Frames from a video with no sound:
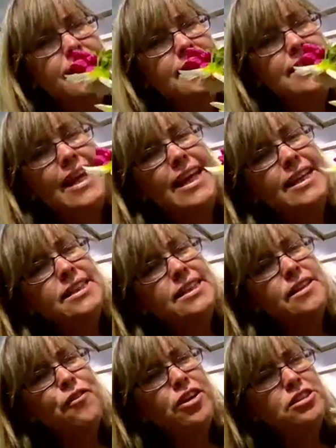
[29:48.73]
dahlias. It's
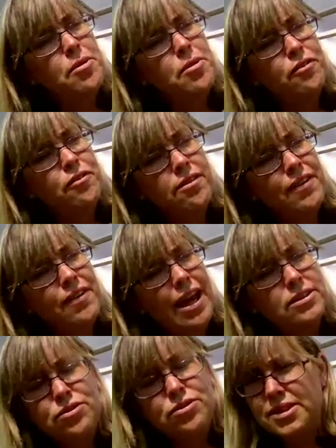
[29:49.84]
the first time I've grown
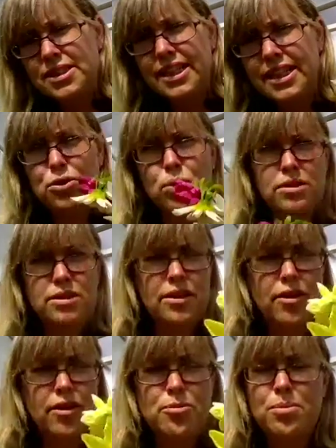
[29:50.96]
flowers from seed at all, so
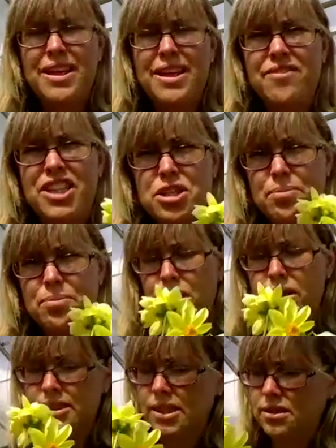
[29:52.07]
I'm normally a vegetable
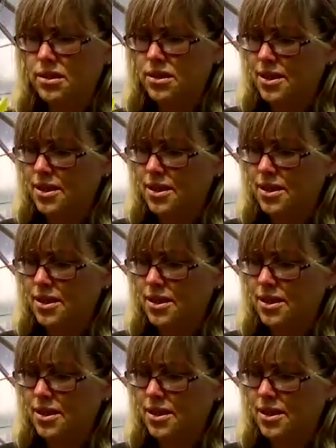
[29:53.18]
person.